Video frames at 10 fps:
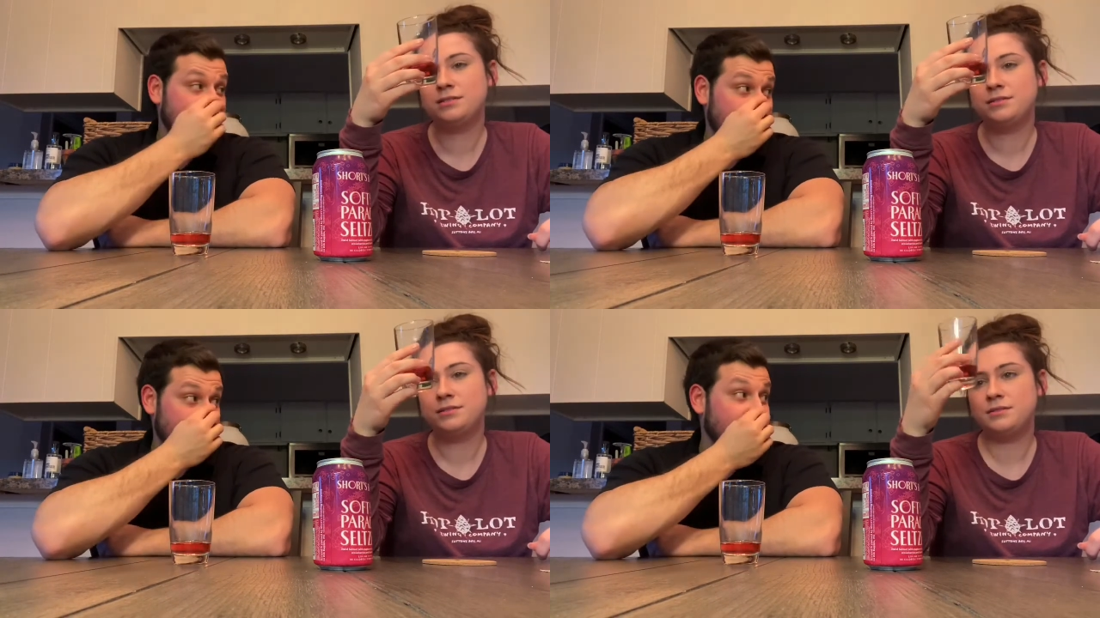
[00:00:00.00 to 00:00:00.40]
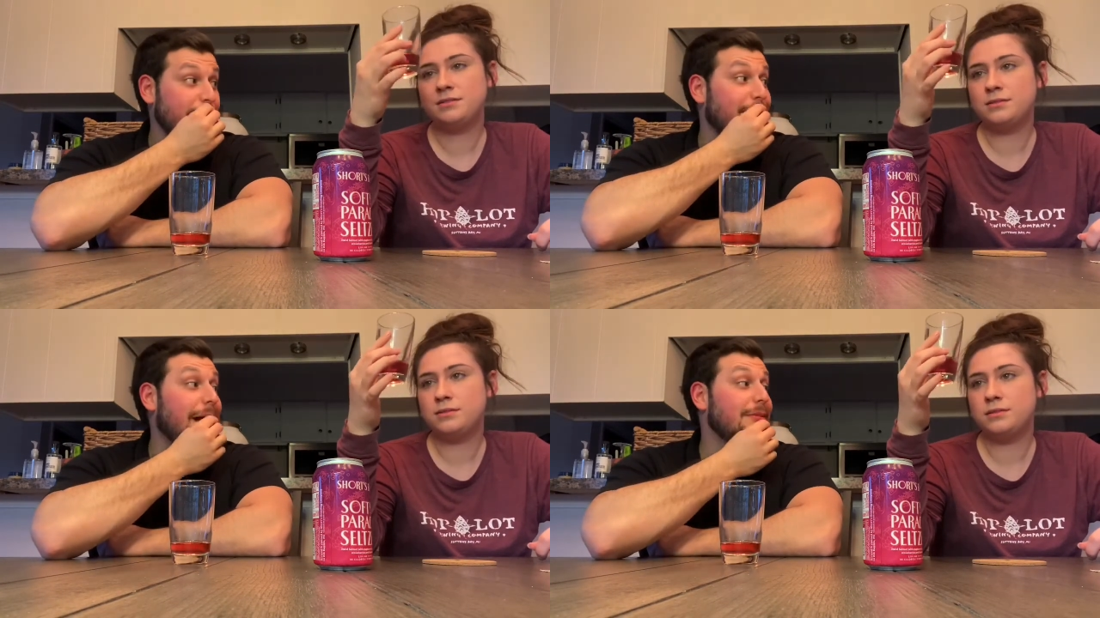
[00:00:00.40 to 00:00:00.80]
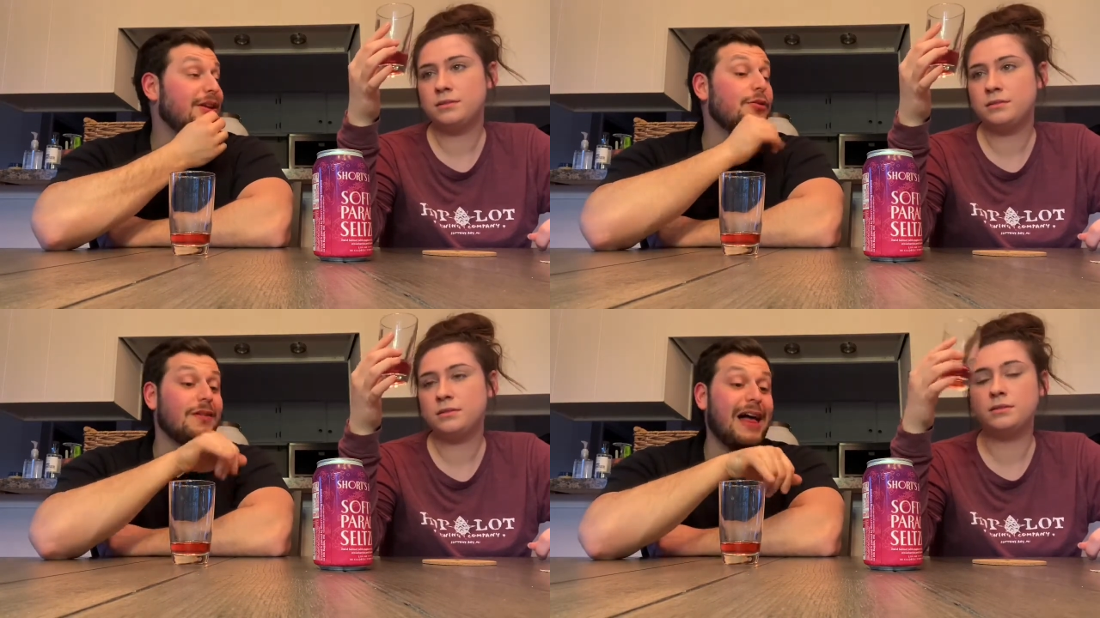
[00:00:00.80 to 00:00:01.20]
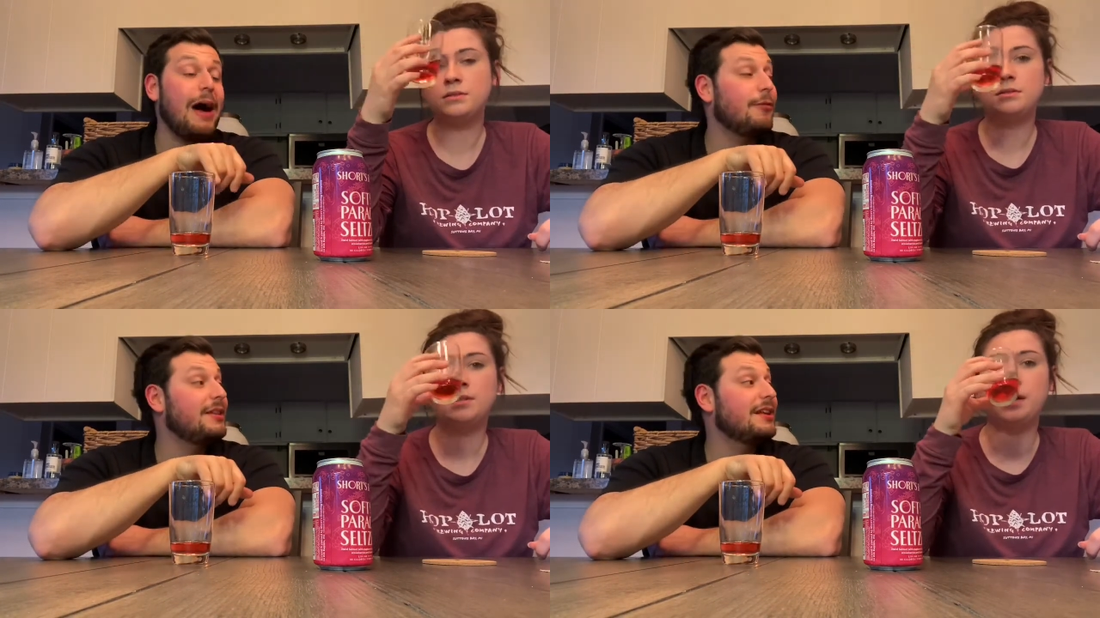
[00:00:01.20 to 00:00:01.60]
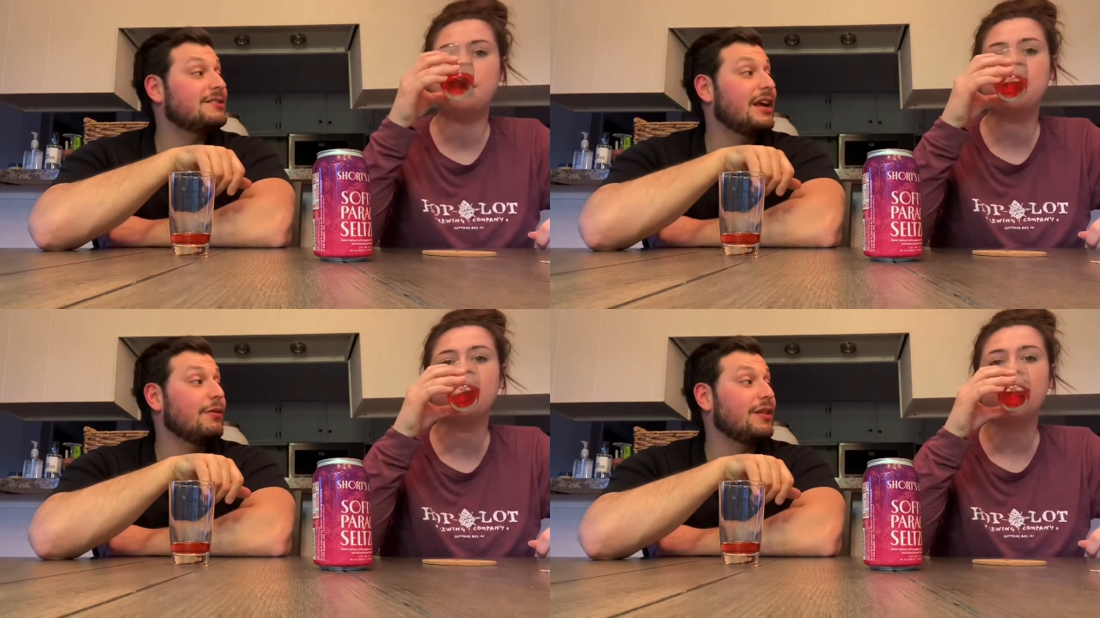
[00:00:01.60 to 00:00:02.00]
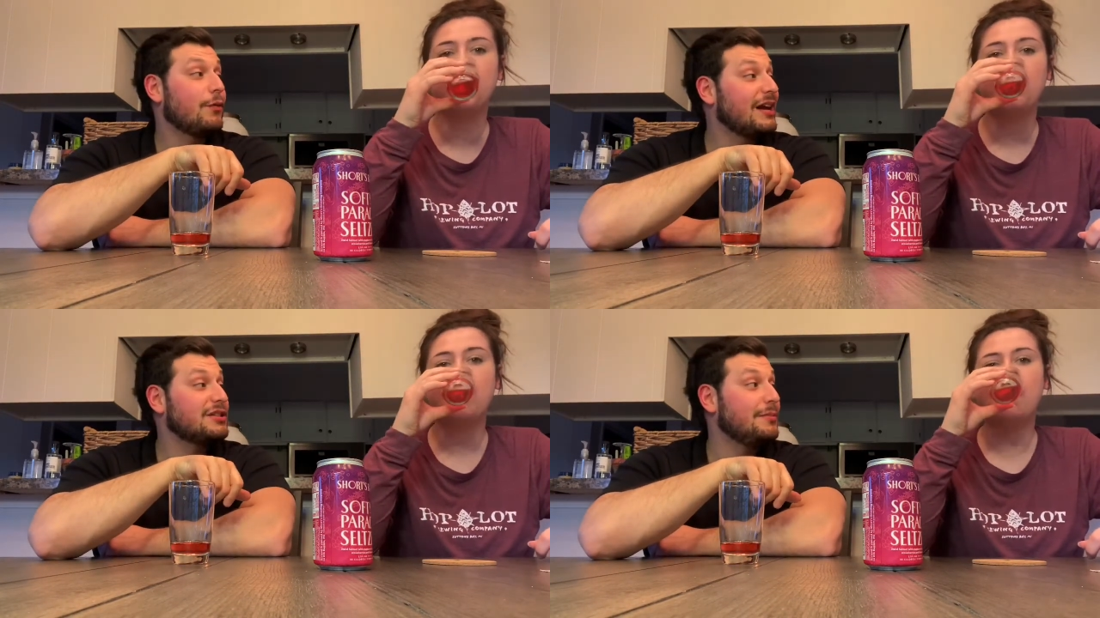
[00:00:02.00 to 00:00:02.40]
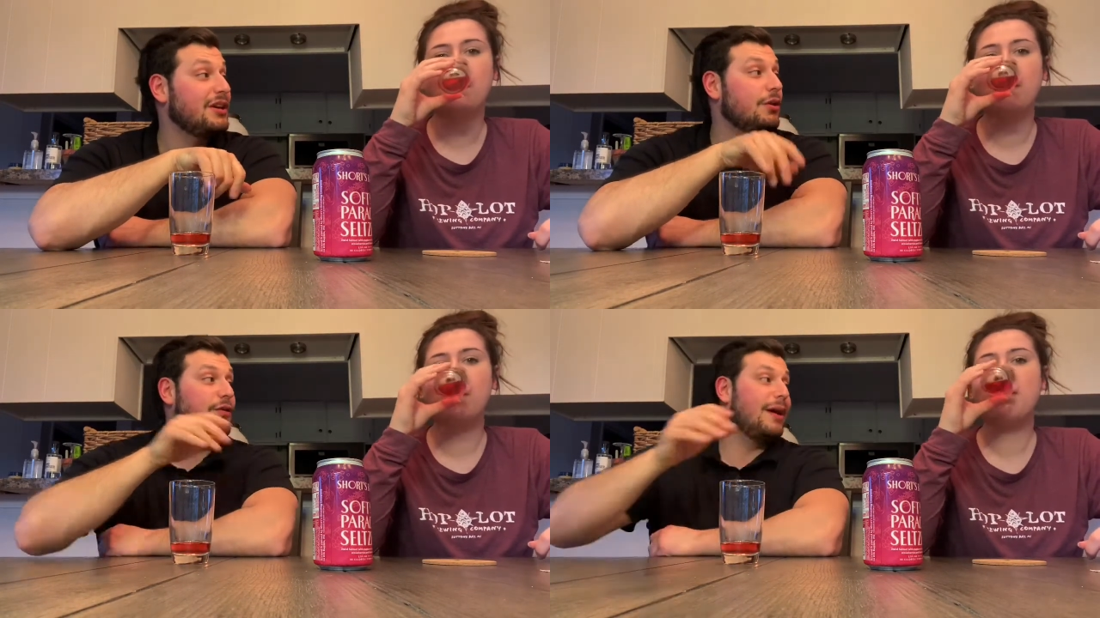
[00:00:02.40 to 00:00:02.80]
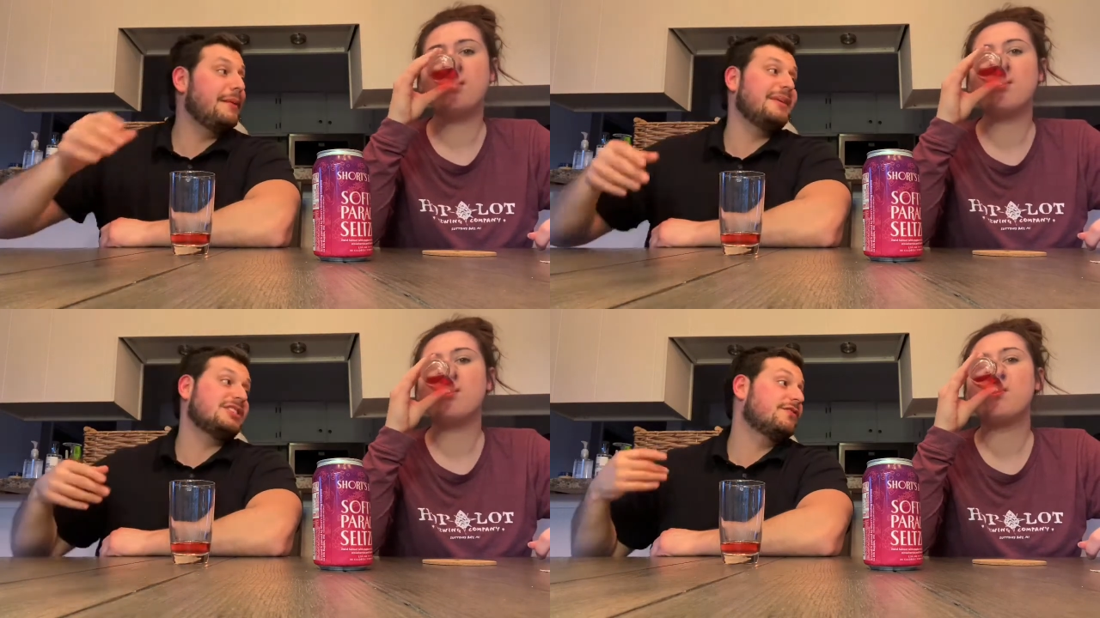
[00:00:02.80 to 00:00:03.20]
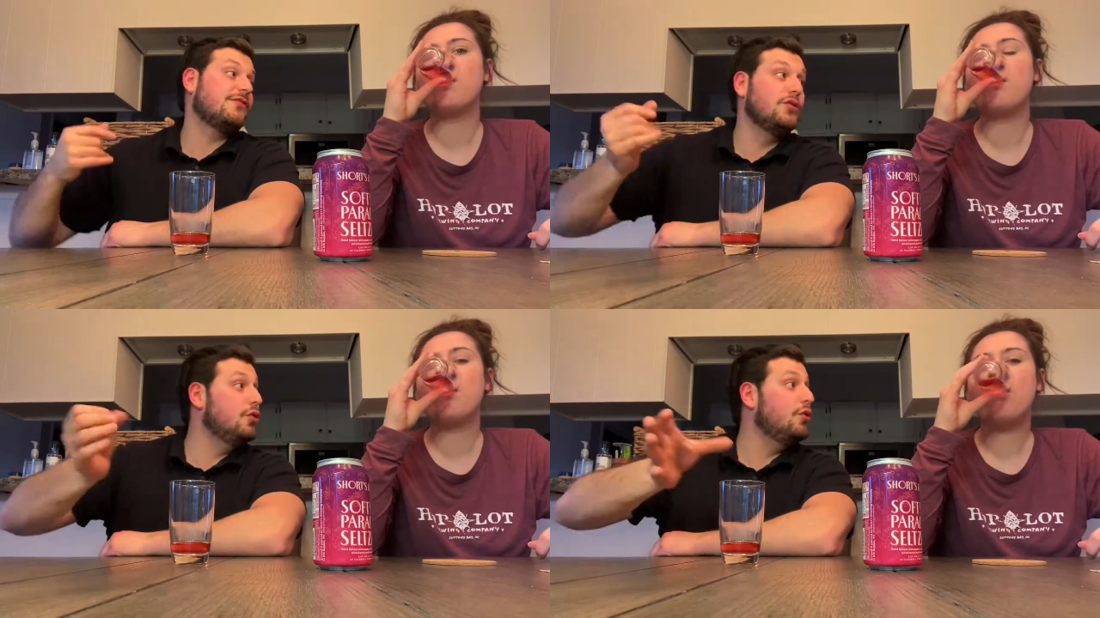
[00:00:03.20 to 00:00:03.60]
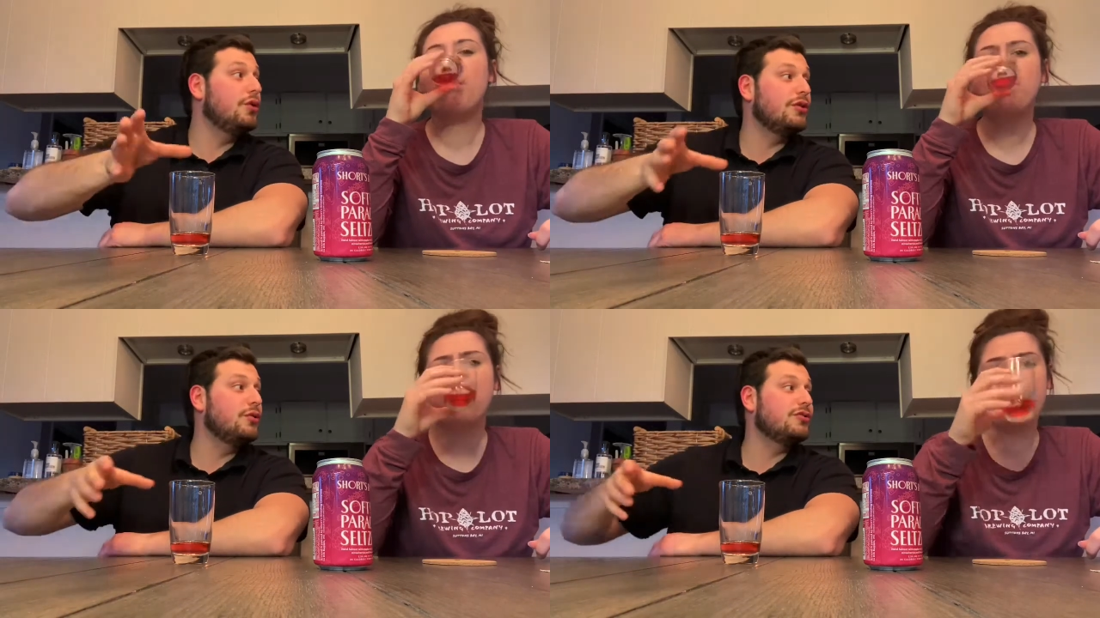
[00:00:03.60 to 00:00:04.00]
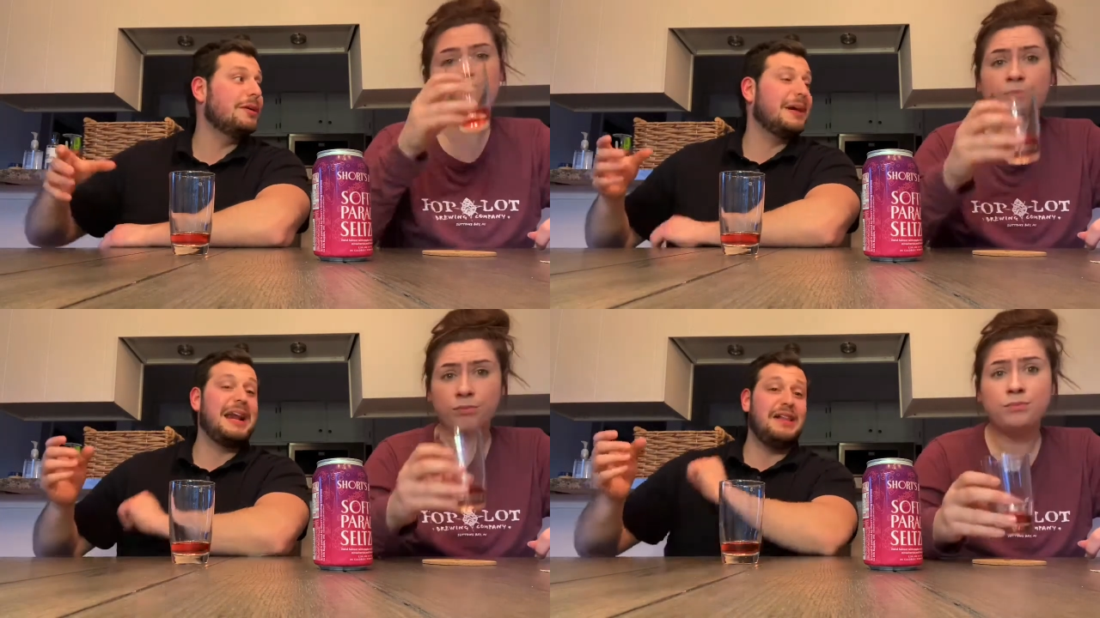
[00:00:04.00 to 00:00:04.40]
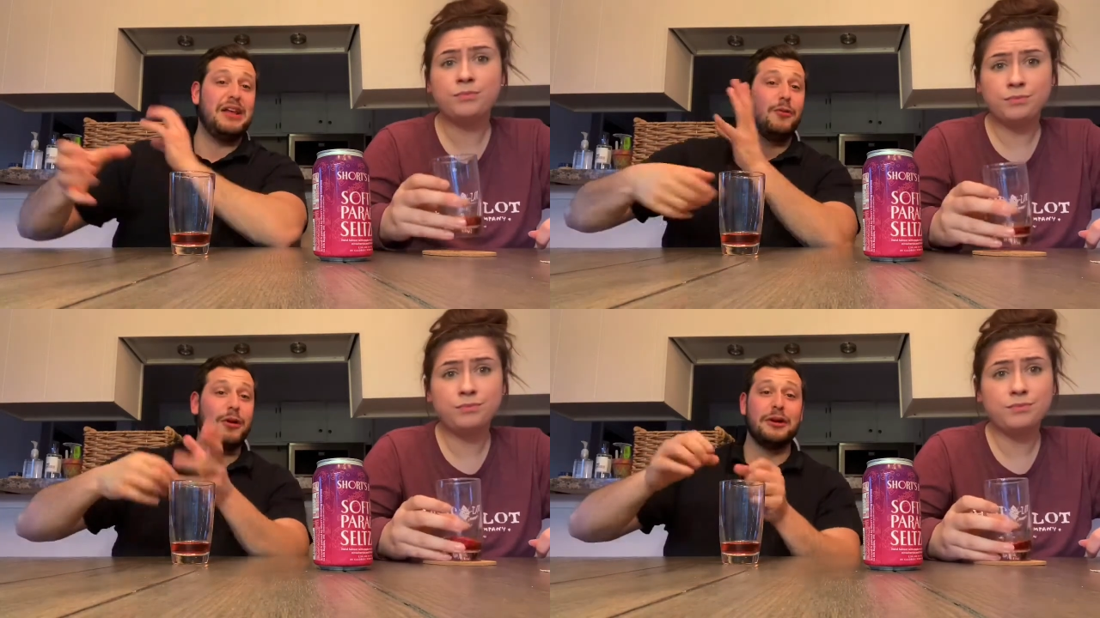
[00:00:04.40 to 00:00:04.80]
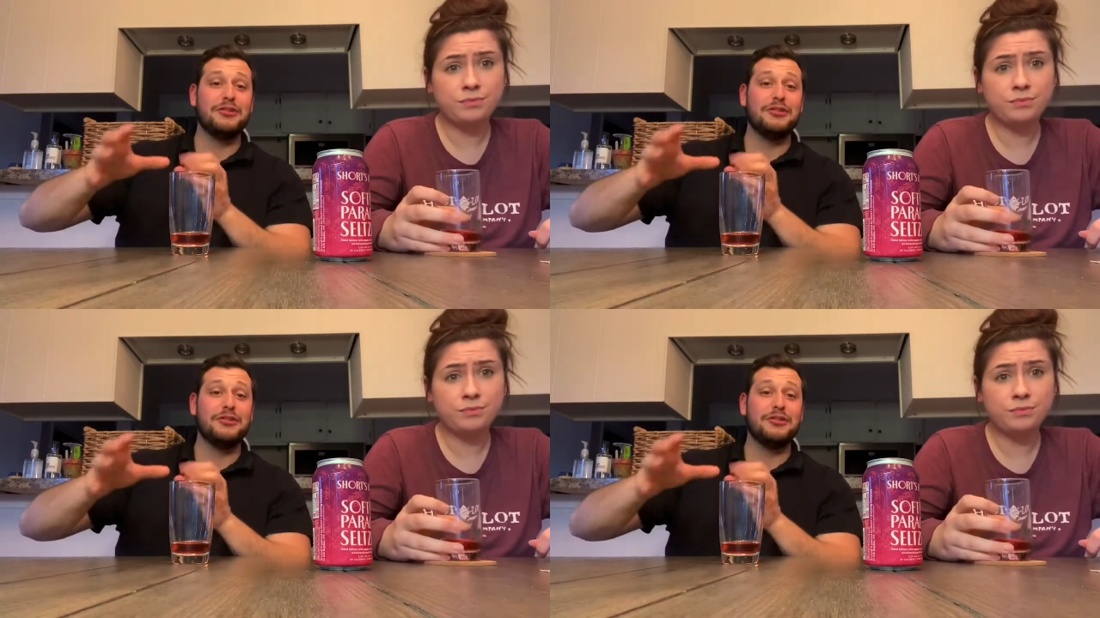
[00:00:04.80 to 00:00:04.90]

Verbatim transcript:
Speaker 1: You could probably do a lot with this, like with a recipe. Do if you want to mix fruit or do mm -hmm. some mm-hmm. kind of like weird